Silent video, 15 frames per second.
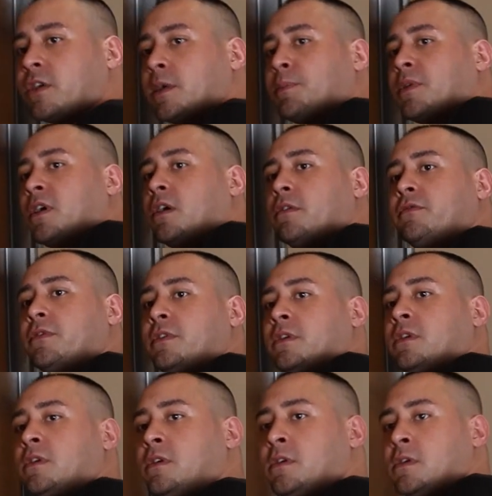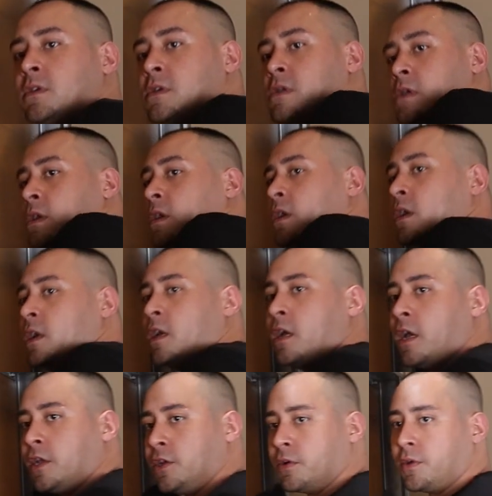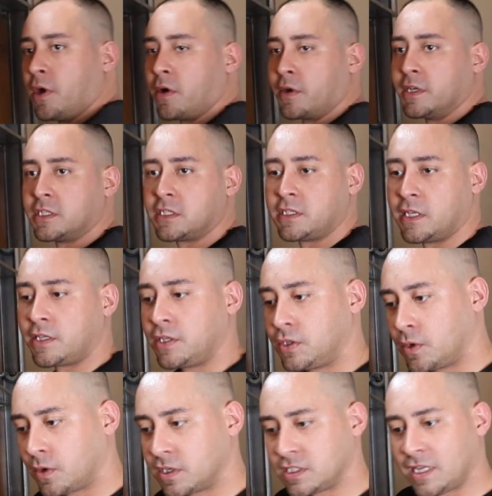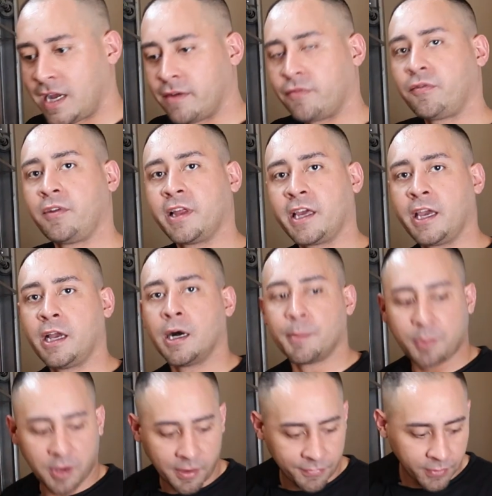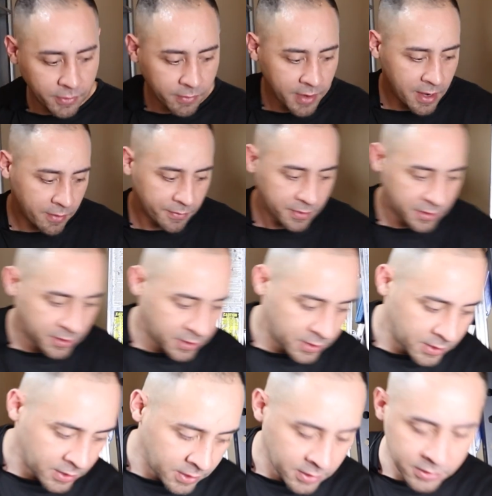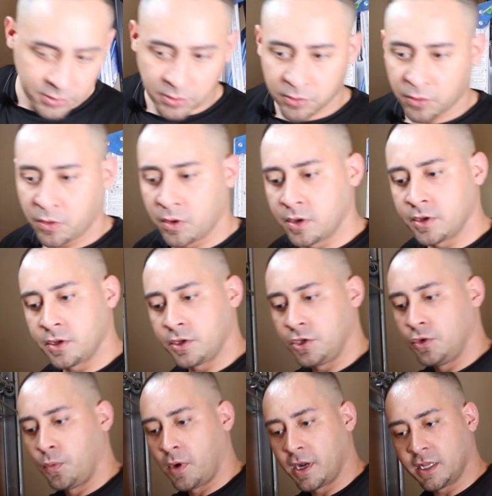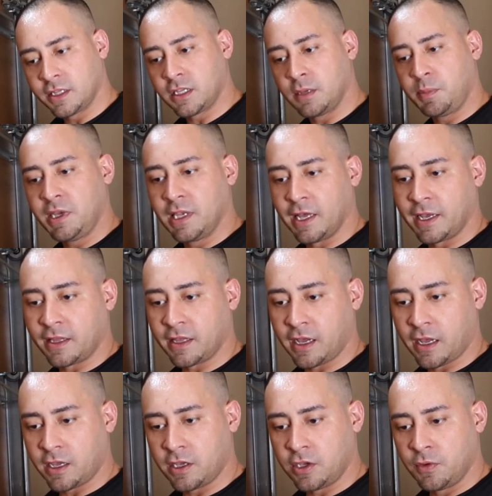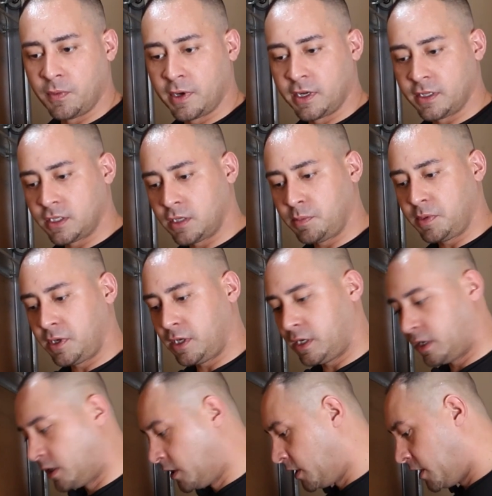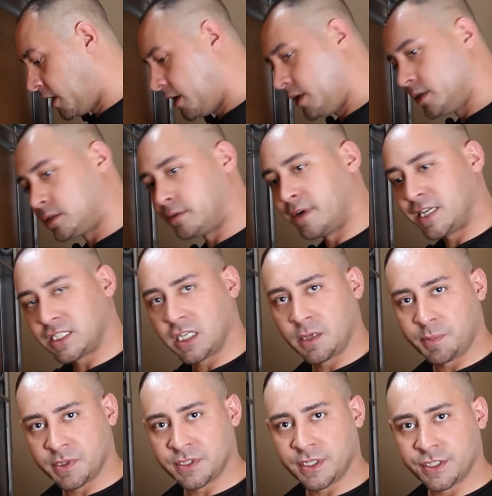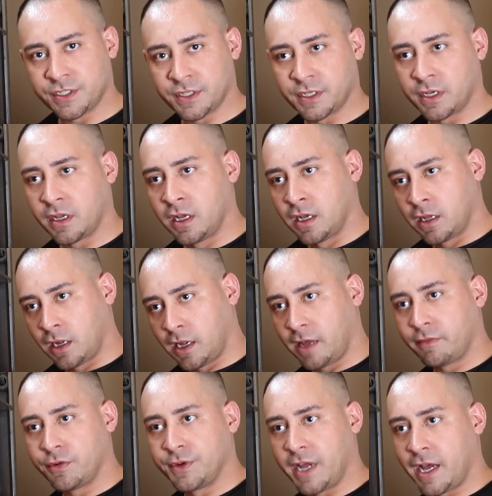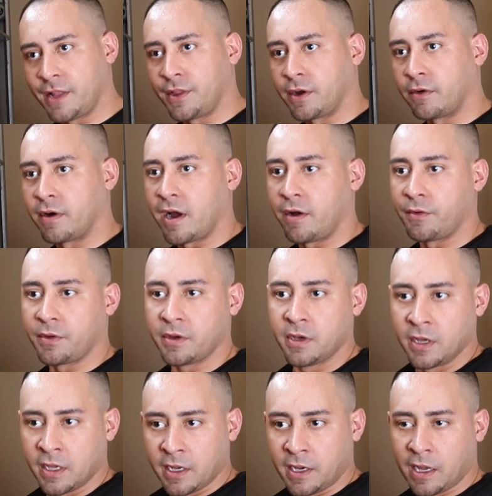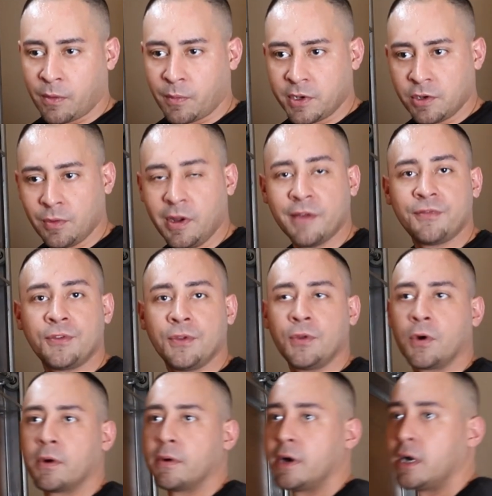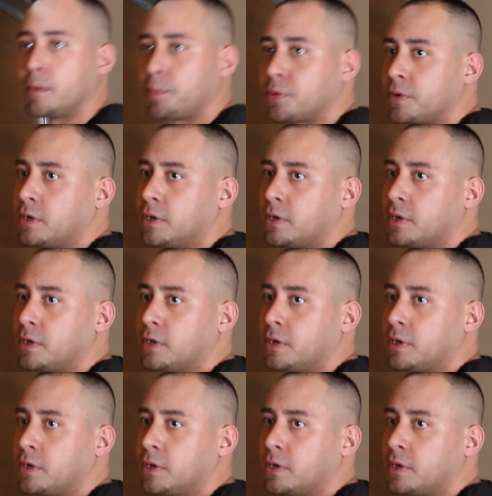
grip off, and you'll notice that the door is not flinging up off the ground. So you want it to be like that. You want it to be in its resting position, leveled on the ground. Now, when you lift the door up,